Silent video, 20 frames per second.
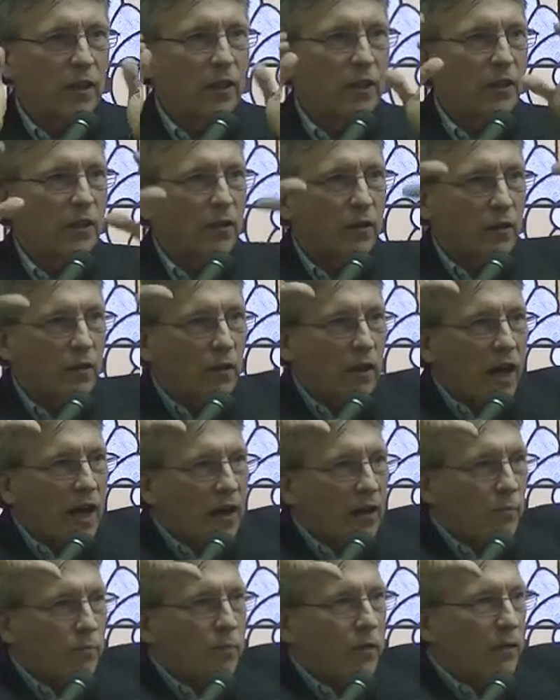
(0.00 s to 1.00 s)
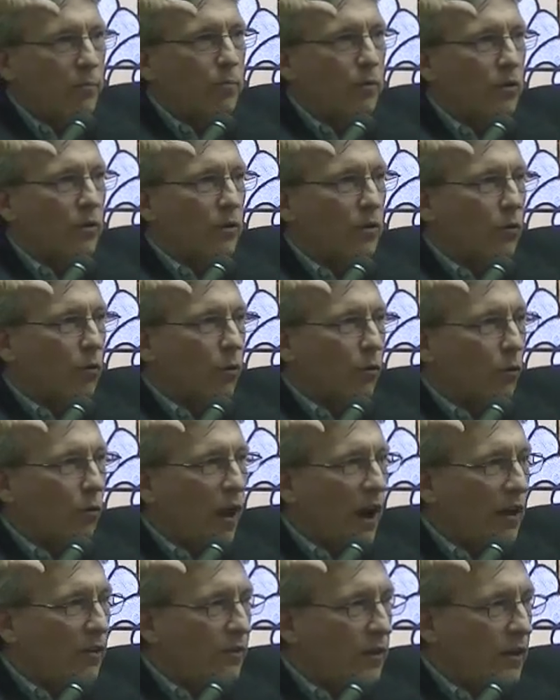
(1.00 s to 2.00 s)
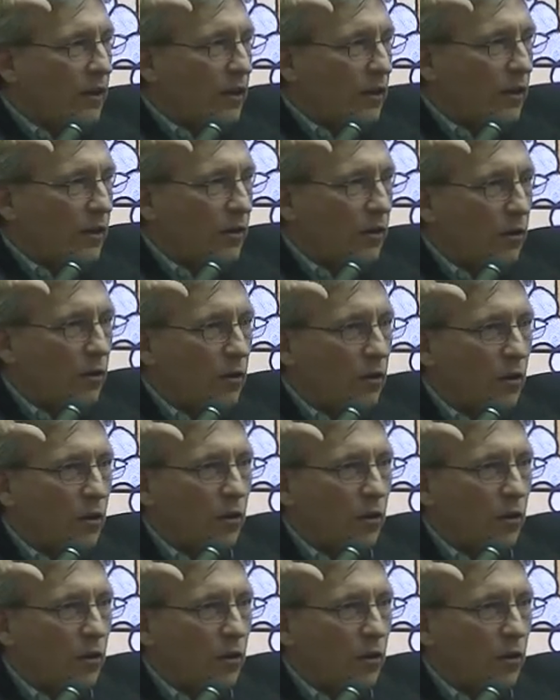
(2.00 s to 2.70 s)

There are a lot of people that are arriving here